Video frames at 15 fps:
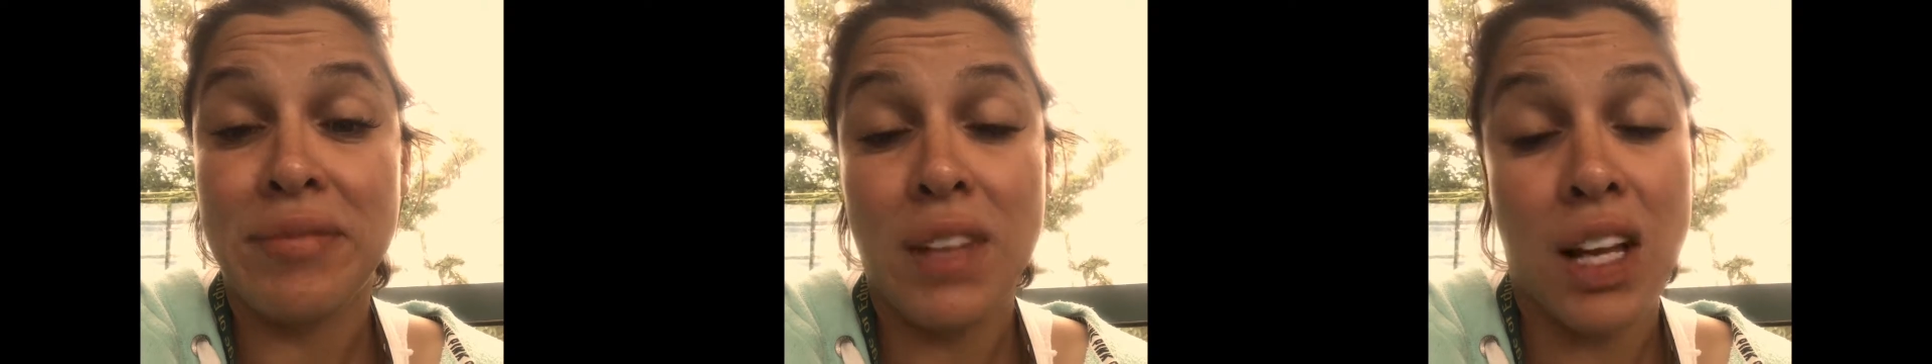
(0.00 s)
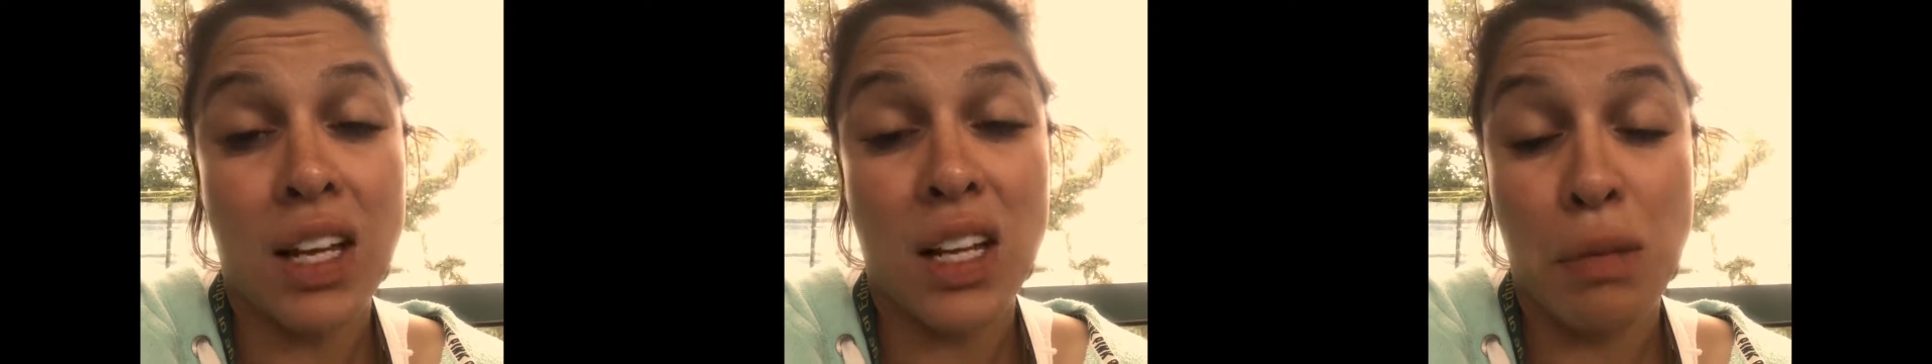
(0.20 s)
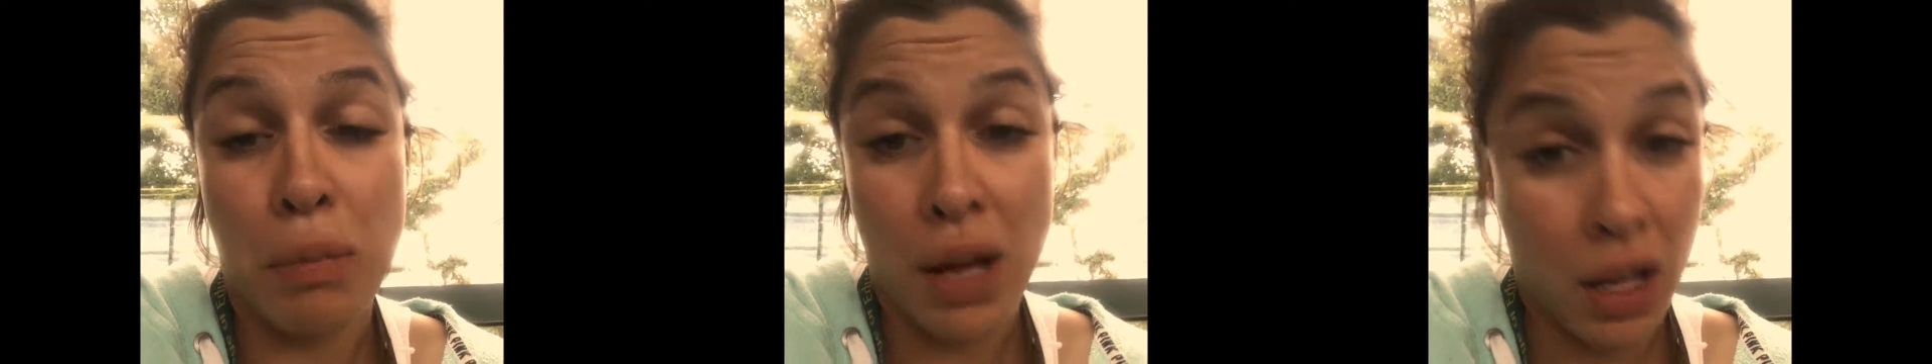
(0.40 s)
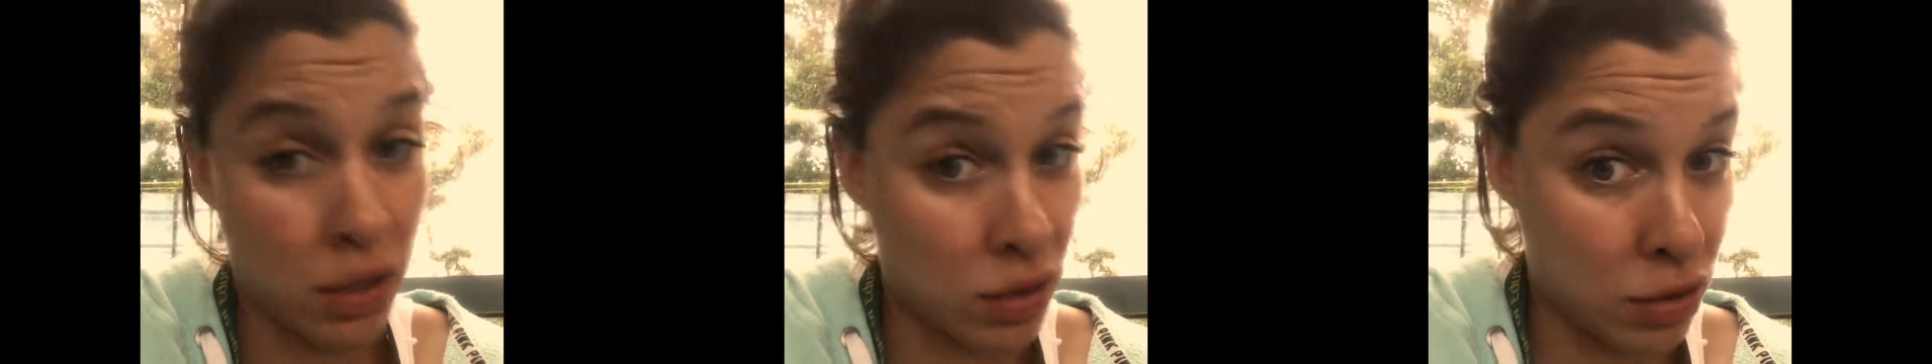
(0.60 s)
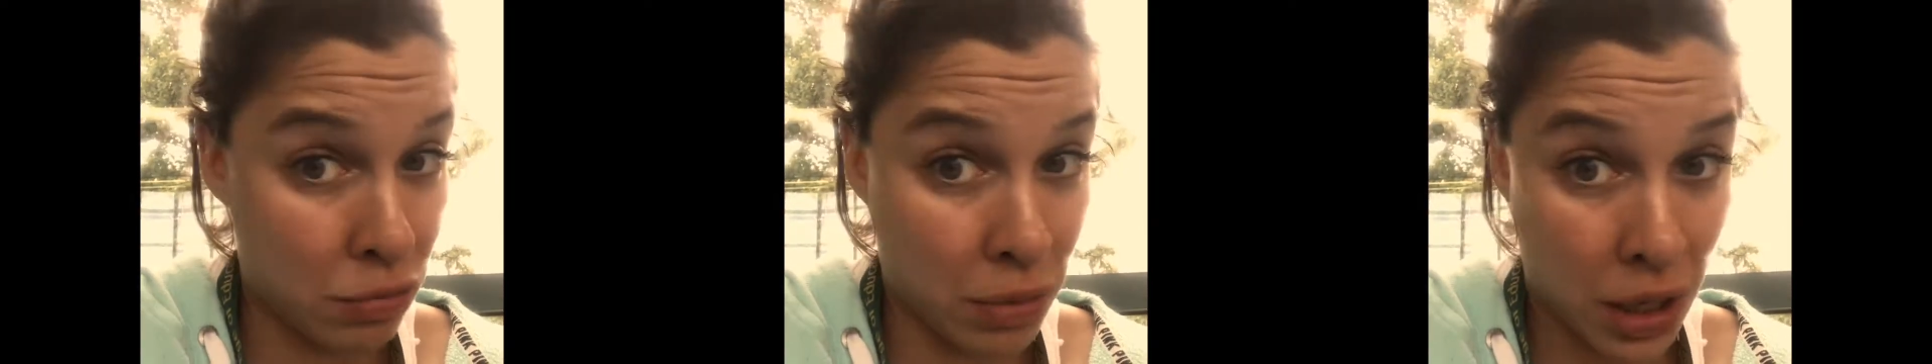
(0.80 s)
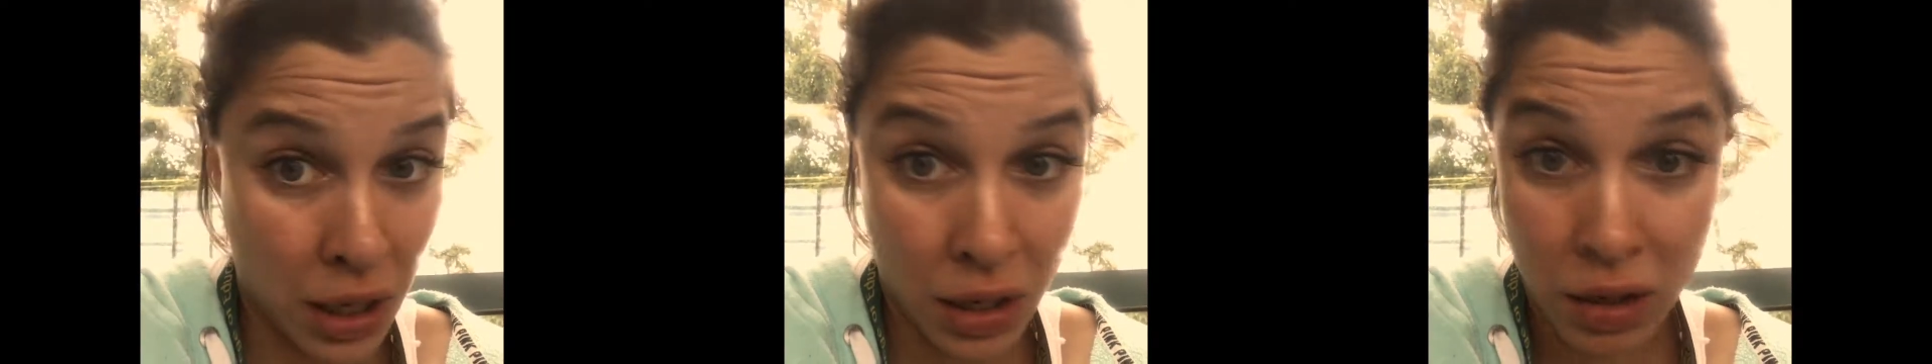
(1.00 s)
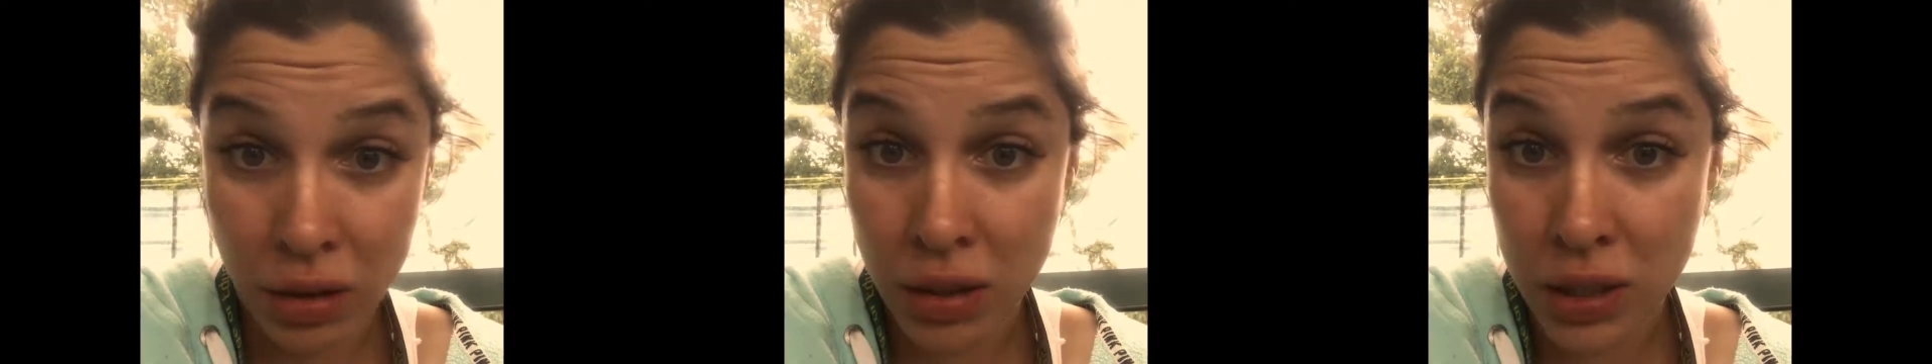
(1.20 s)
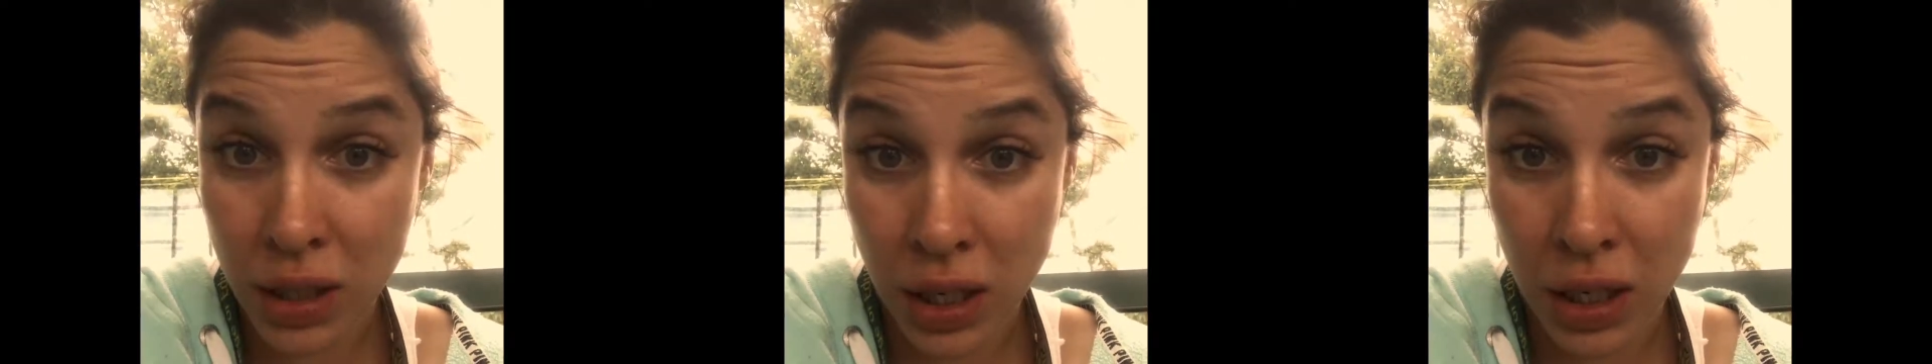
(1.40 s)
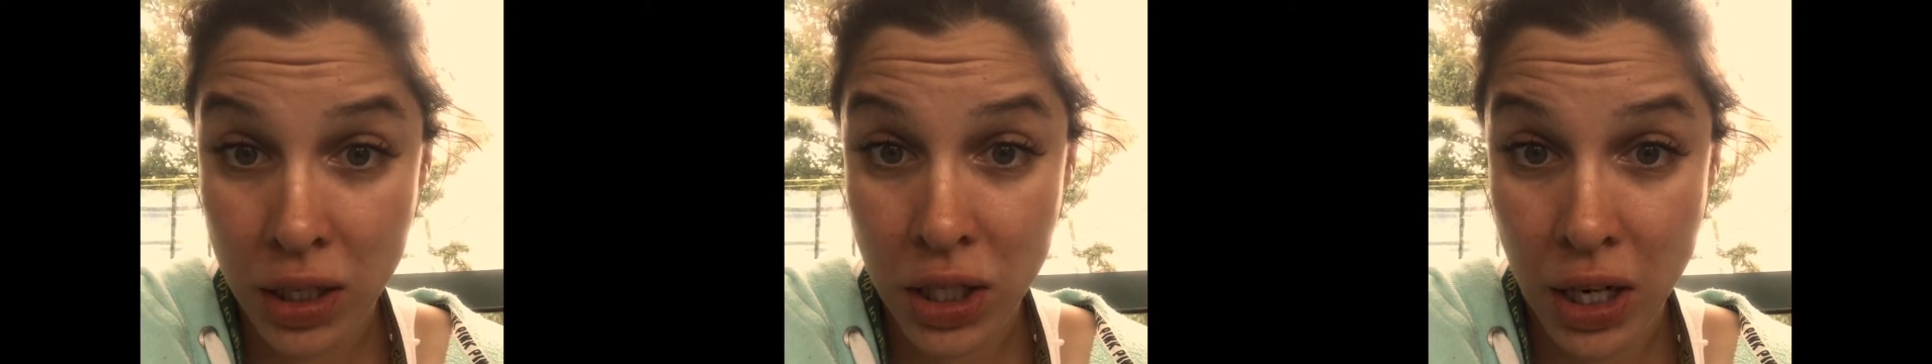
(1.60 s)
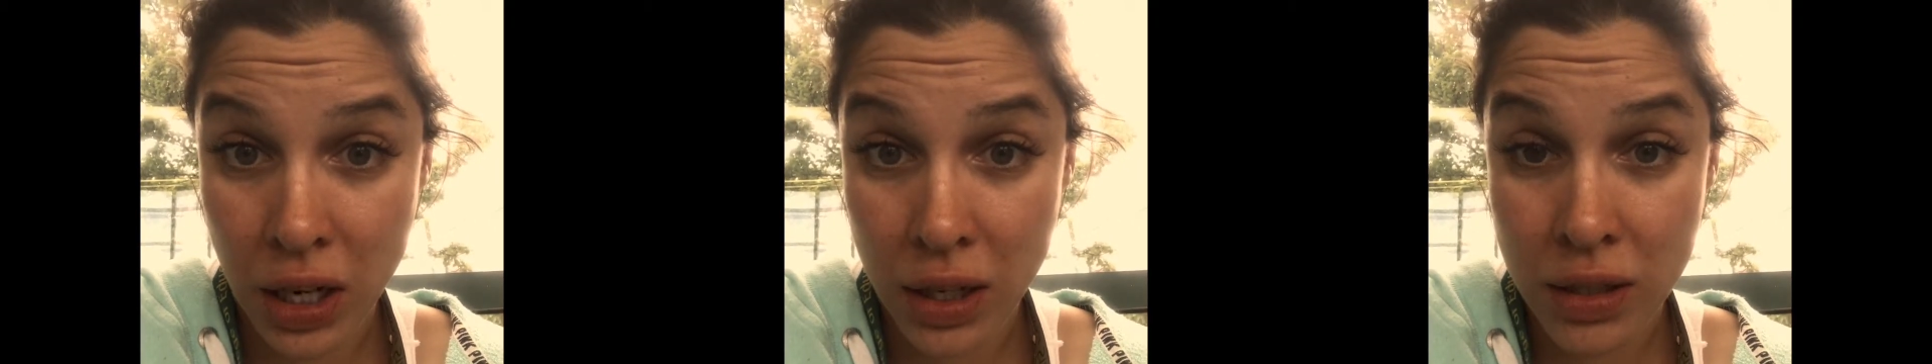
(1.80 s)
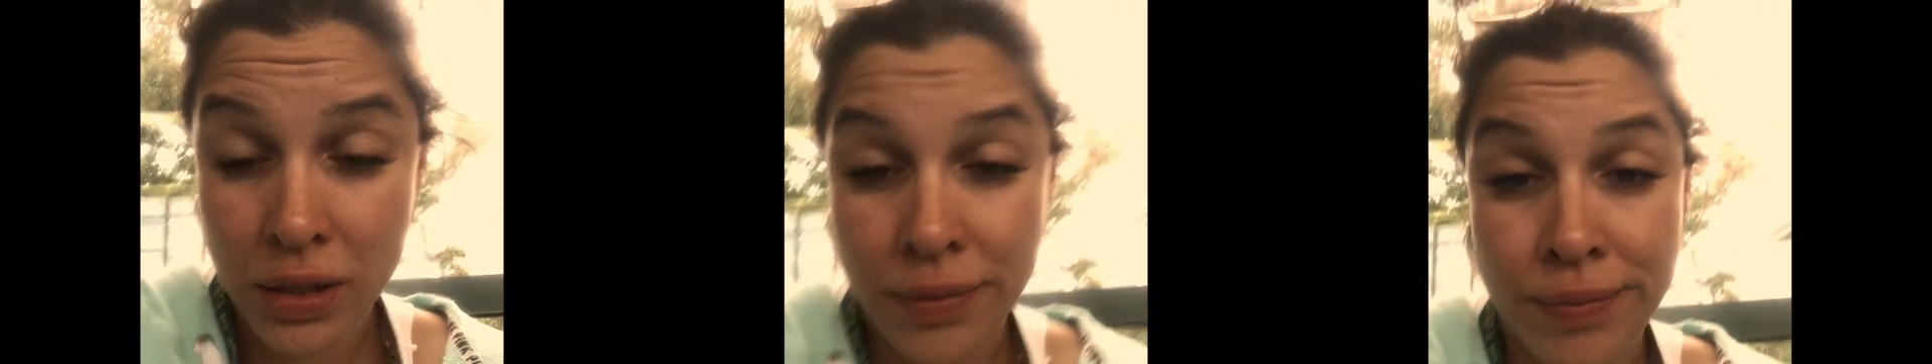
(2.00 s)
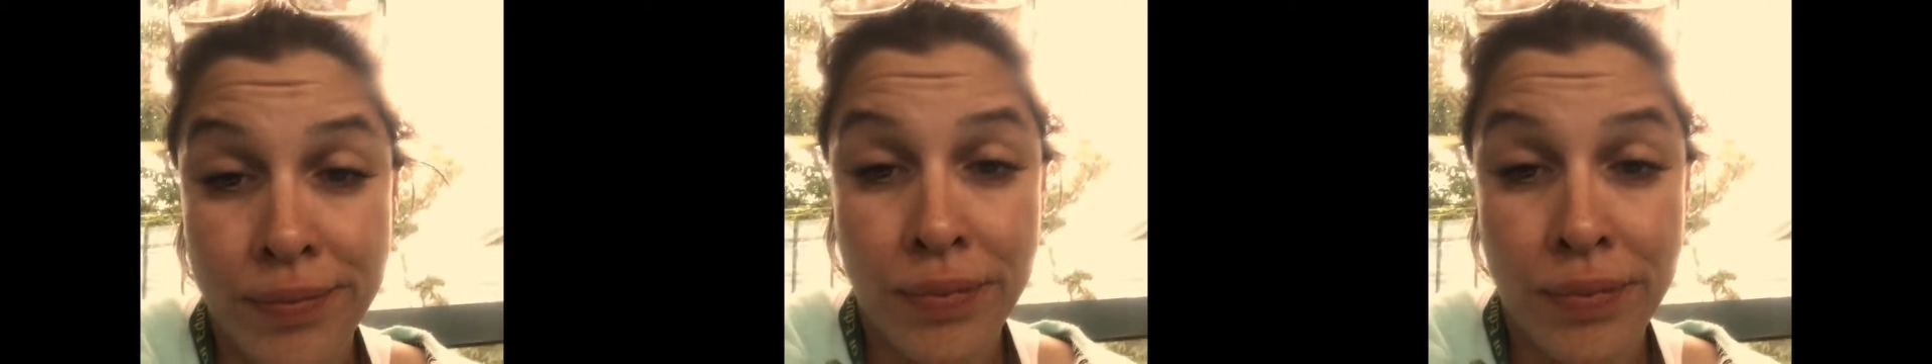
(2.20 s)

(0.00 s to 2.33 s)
I need a bath too. My hair looks kind of jacked.